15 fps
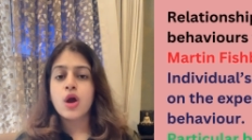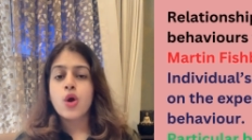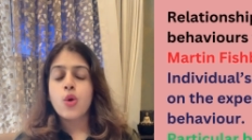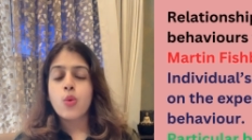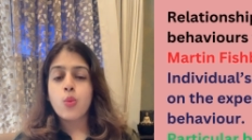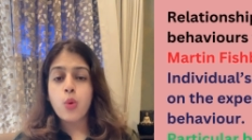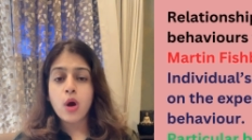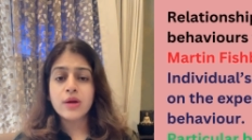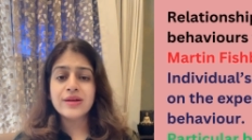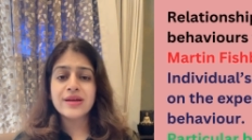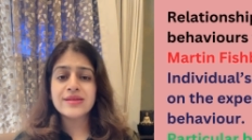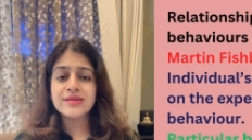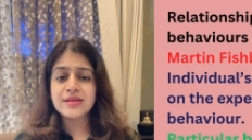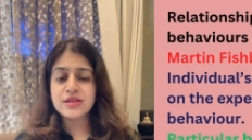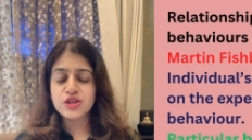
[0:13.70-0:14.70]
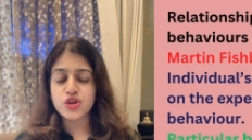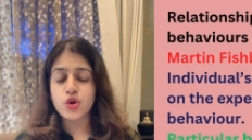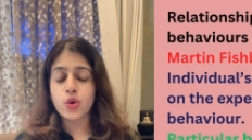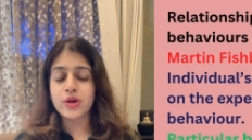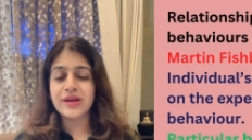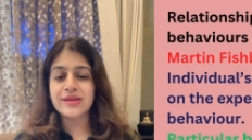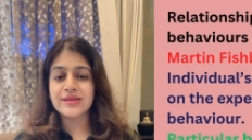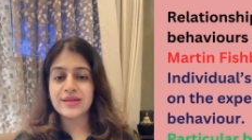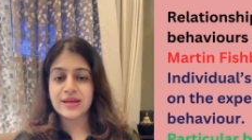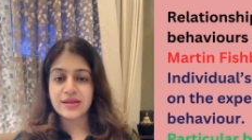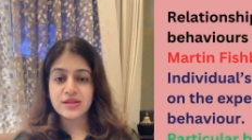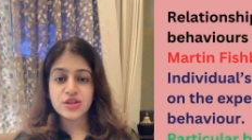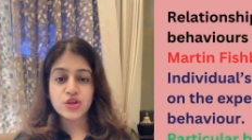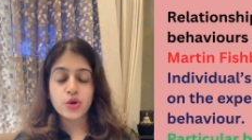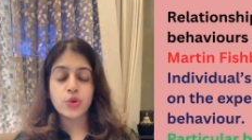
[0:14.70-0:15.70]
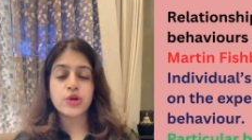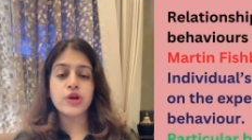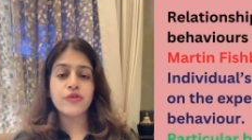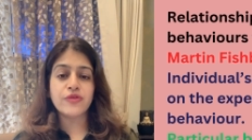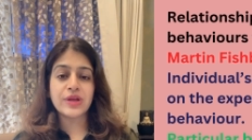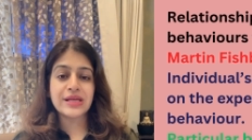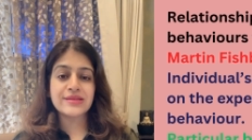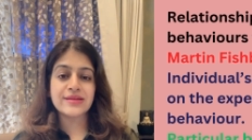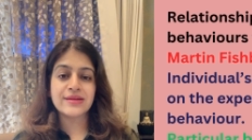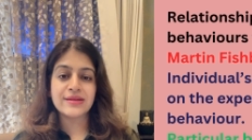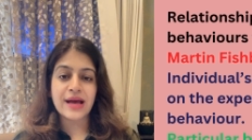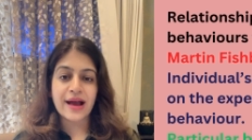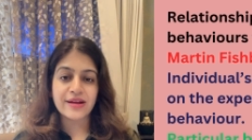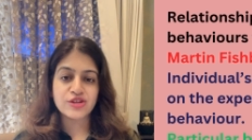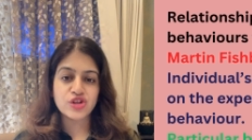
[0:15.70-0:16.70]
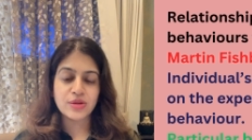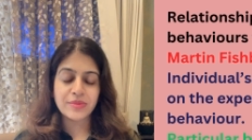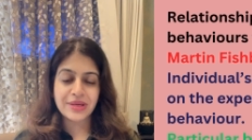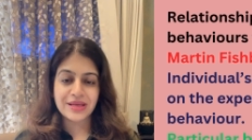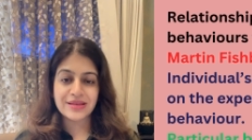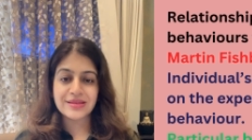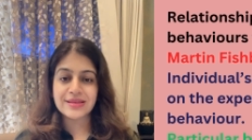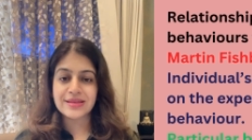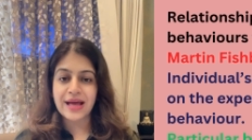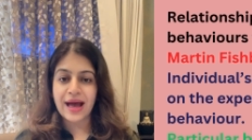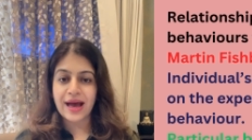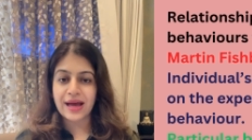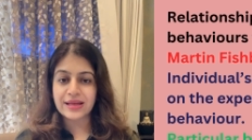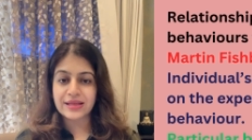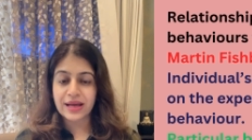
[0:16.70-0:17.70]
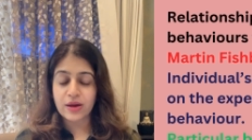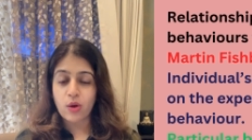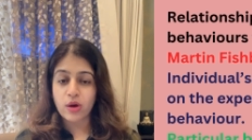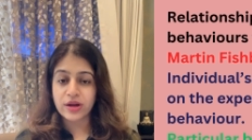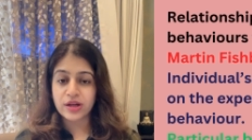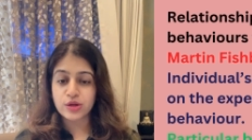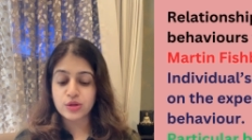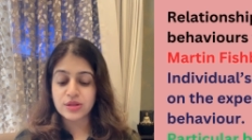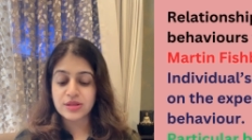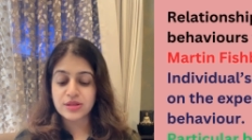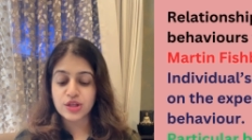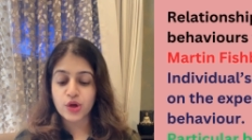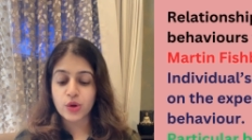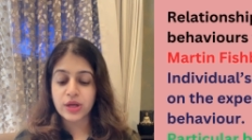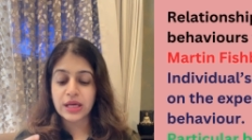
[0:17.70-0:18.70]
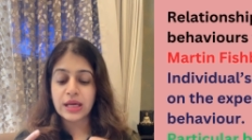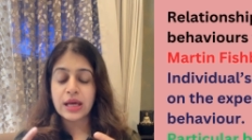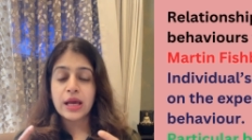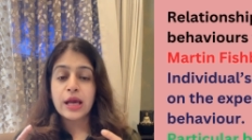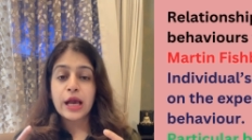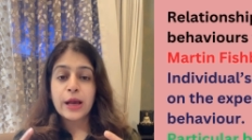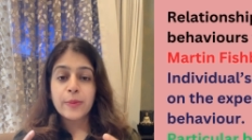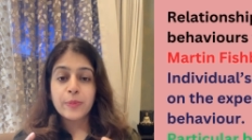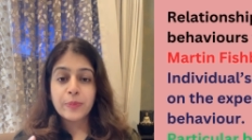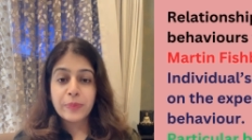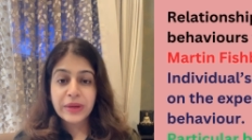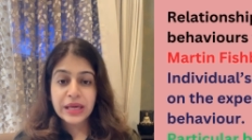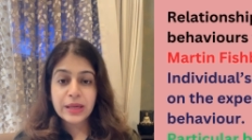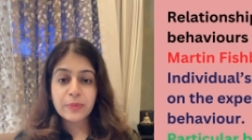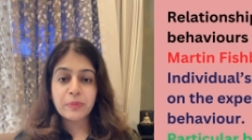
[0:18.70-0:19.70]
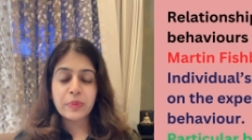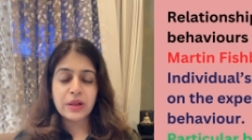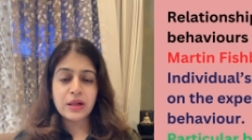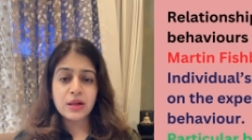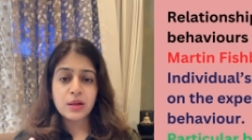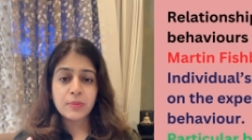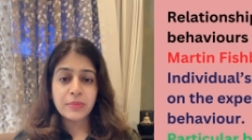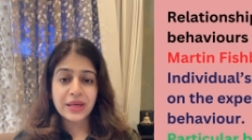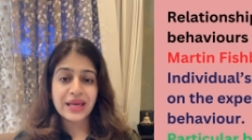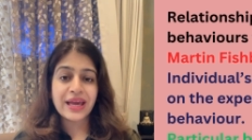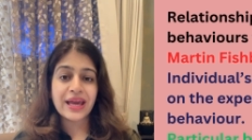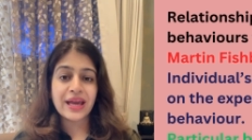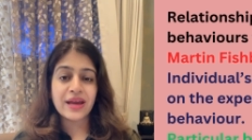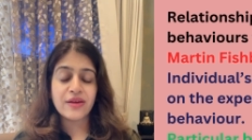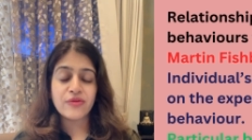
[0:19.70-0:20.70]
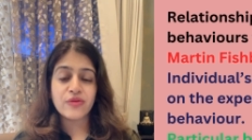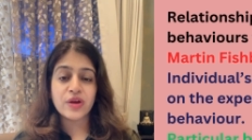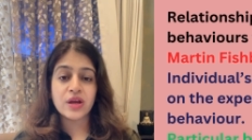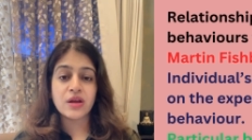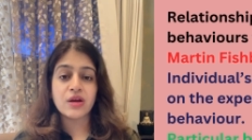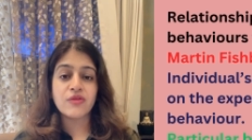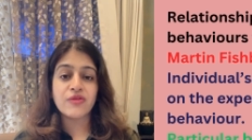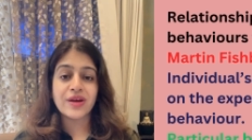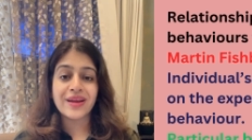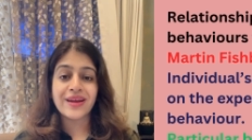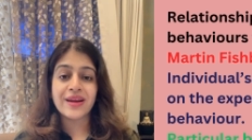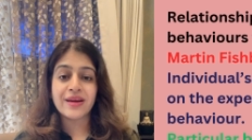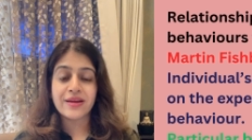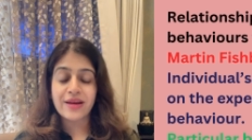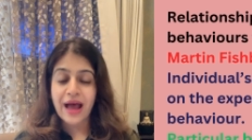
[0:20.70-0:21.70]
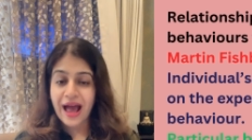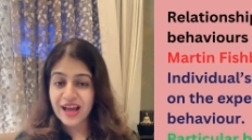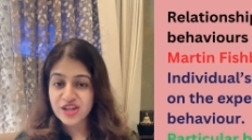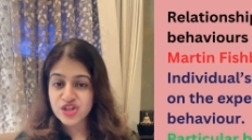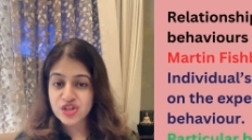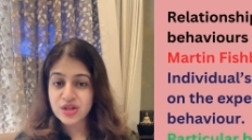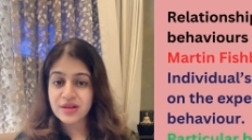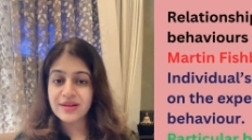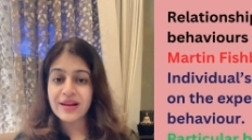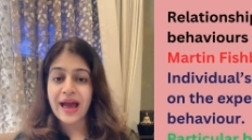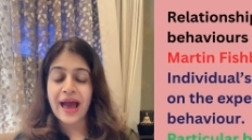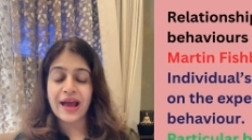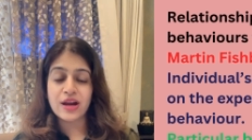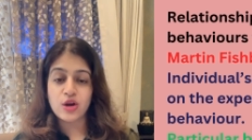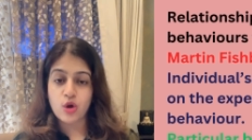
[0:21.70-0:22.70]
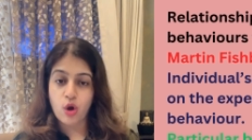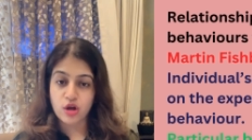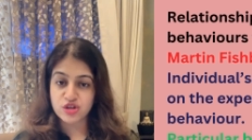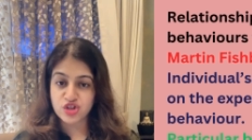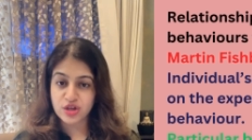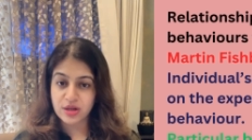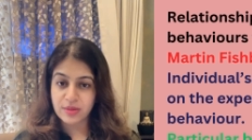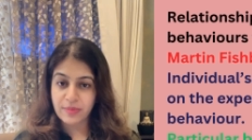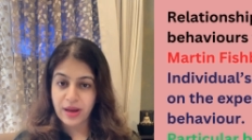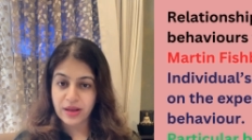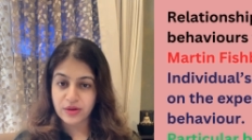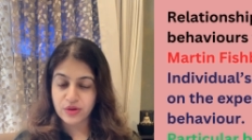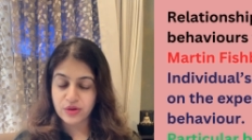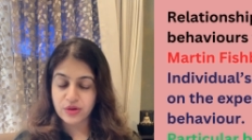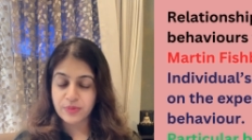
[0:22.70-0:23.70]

What does this theory say? Theory of reasoned action means that according to this theory, people behave in a very rational and logical manner.